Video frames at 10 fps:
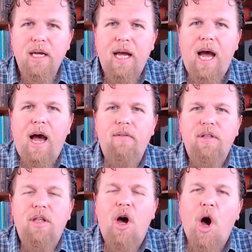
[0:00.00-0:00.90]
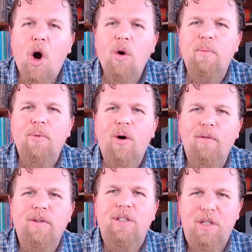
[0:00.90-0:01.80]
having the hope of
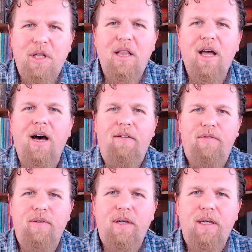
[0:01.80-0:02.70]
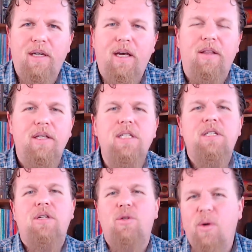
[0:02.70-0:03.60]
eternal life. Now, this is
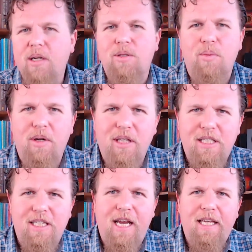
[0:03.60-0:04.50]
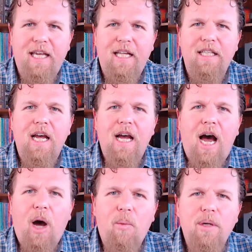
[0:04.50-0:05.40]
a trustworthy saying, and
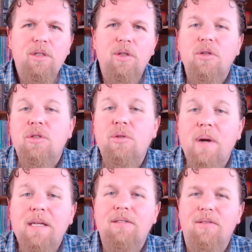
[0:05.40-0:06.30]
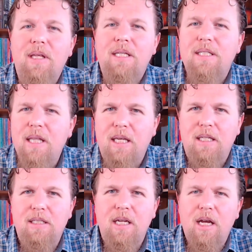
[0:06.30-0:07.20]
I want you to stress these
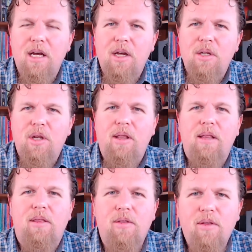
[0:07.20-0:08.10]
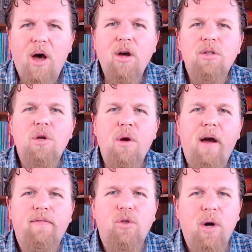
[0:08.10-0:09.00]
things so that those who
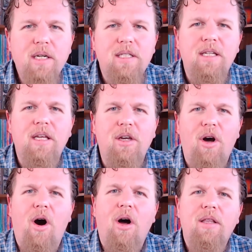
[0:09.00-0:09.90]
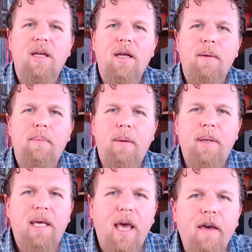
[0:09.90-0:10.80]
have trusted in God may be
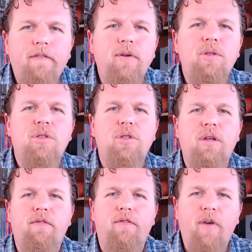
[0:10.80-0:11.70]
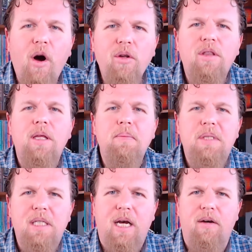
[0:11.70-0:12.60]
careful to devote
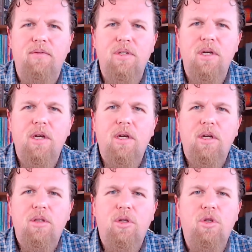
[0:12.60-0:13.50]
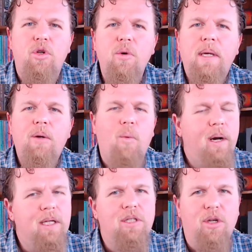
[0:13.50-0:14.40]
themselves to doing what
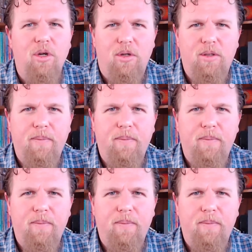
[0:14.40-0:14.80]
is good.